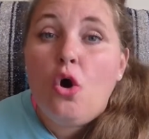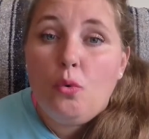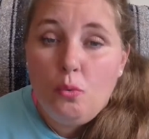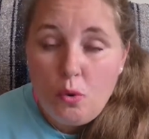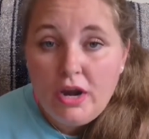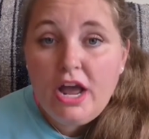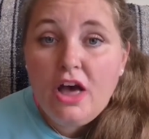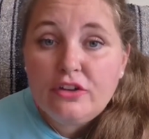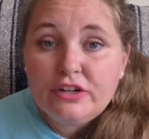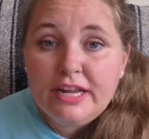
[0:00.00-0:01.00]
one
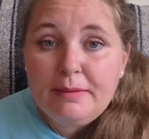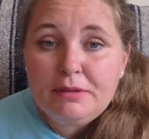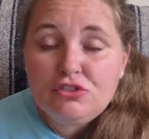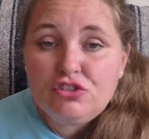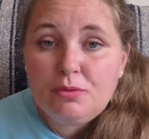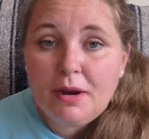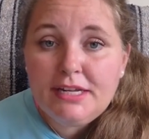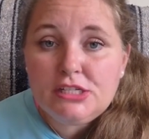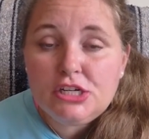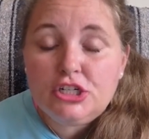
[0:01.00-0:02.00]
other name that she
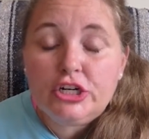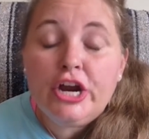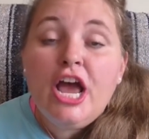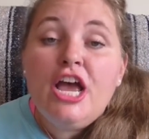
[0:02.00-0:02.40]
writes under,